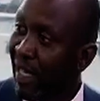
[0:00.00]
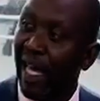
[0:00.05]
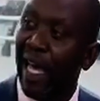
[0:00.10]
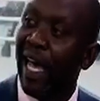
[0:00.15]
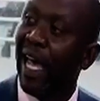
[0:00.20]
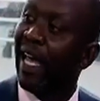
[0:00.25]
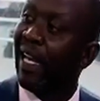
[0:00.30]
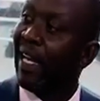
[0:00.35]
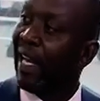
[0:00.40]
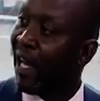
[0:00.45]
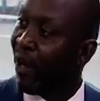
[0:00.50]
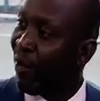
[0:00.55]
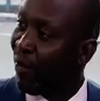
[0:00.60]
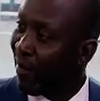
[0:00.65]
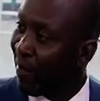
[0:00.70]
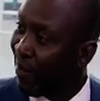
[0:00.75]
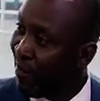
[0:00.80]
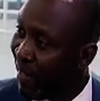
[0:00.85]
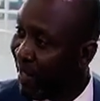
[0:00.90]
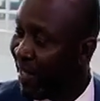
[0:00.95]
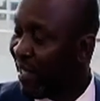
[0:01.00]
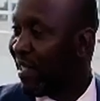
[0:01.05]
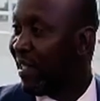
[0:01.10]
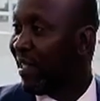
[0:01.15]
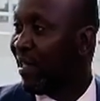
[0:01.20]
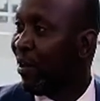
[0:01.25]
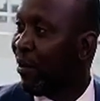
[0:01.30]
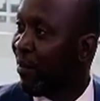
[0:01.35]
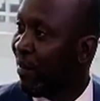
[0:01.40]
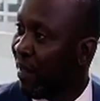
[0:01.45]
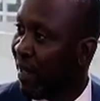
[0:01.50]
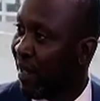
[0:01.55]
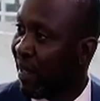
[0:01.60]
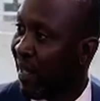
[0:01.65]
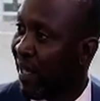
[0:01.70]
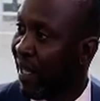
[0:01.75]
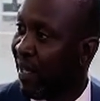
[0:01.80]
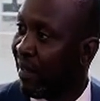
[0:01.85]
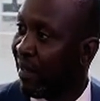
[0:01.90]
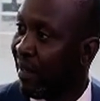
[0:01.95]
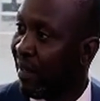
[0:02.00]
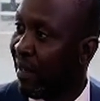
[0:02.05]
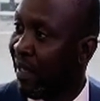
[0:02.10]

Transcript: and accountability on the other hand.